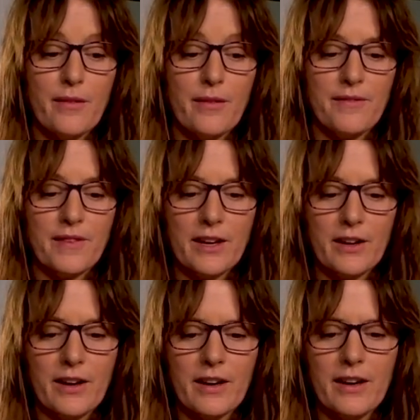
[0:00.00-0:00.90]

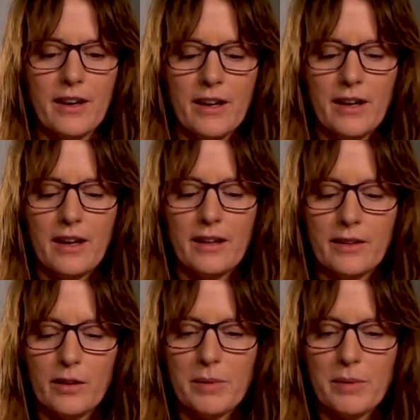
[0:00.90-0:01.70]
fear, a little